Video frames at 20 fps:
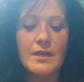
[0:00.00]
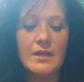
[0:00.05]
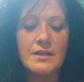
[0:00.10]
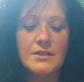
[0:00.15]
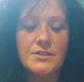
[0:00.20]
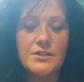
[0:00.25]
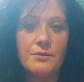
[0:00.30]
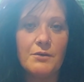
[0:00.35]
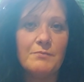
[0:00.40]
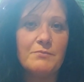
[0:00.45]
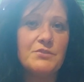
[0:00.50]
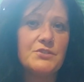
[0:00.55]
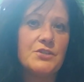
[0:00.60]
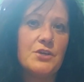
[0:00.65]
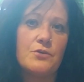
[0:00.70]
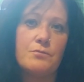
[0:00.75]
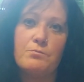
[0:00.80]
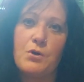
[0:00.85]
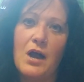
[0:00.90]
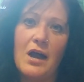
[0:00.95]
So I'm
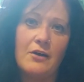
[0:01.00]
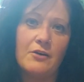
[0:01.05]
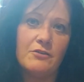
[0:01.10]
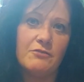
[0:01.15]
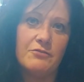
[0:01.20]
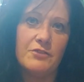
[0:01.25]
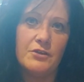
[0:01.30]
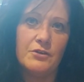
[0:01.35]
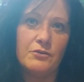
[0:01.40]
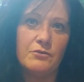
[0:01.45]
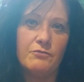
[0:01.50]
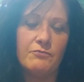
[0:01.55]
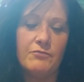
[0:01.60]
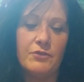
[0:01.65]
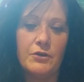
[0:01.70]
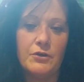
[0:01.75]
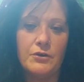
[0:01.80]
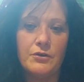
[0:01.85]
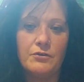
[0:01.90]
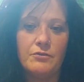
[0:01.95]
so proud of you
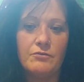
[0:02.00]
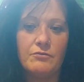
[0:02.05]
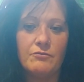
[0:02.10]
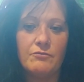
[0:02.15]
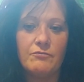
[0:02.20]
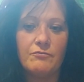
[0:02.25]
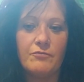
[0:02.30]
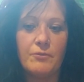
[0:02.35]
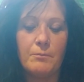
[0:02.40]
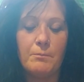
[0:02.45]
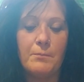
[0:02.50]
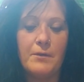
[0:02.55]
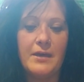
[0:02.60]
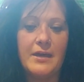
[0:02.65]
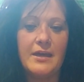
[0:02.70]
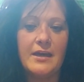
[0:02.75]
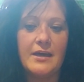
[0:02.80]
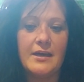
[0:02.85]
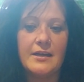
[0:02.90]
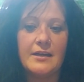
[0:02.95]
for
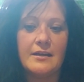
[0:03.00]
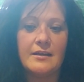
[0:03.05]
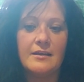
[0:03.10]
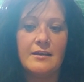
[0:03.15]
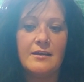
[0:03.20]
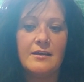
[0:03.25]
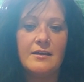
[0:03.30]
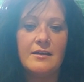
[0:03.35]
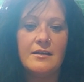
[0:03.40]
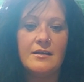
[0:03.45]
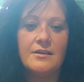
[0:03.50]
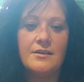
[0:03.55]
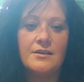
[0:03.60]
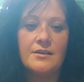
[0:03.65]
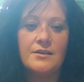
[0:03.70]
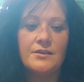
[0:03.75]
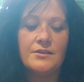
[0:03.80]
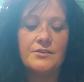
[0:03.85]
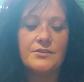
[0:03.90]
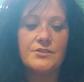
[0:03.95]
being
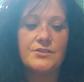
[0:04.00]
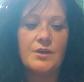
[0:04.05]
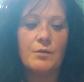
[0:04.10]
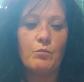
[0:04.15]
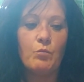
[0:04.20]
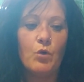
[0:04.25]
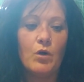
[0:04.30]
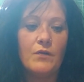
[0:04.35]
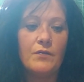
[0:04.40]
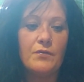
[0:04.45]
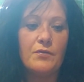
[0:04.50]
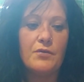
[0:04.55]
someone